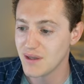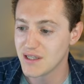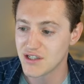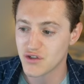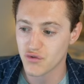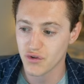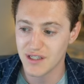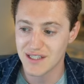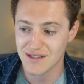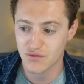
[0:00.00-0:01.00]

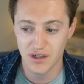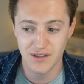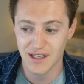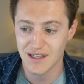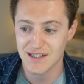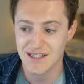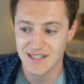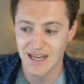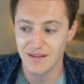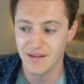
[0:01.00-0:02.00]
It's trending
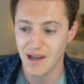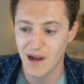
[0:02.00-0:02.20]
insanely